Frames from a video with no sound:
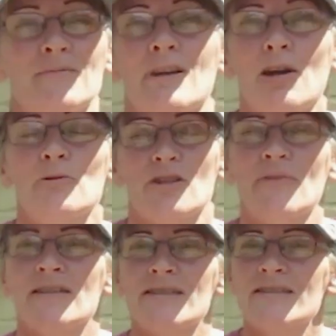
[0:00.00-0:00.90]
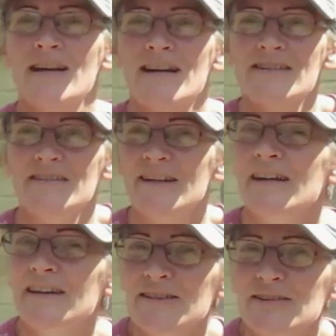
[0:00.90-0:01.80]
hours of exercise a
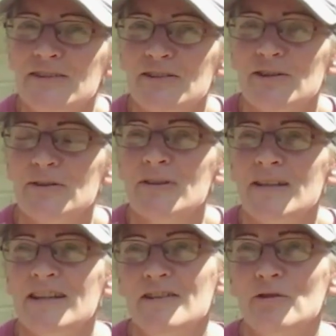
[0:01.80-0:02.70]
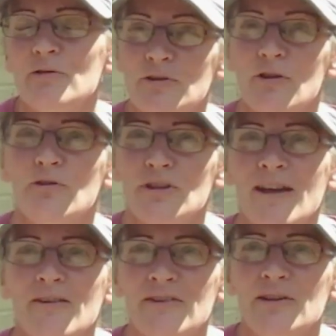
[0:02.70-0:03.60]
day, you know, in an
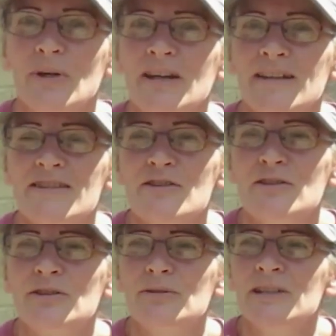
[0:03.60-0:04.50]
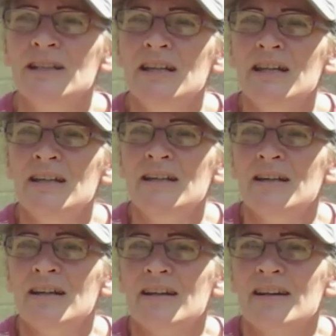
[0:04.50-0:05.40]
unhealthy way. So,
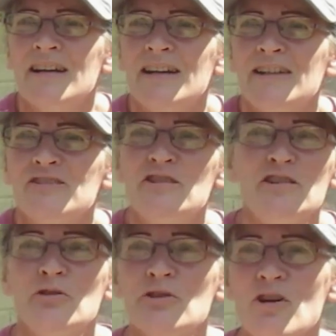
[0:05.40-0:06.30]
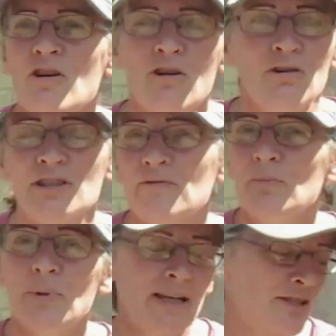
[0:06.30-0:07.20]
and you use all
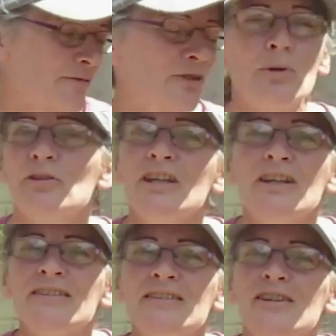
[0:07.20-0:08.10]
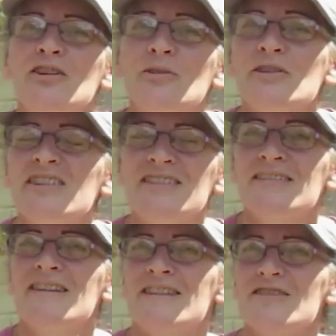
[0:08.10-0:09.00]
different parts of your body, you know,
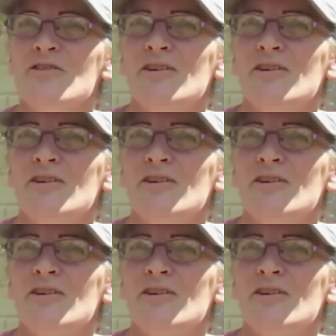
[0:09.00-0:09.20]
it's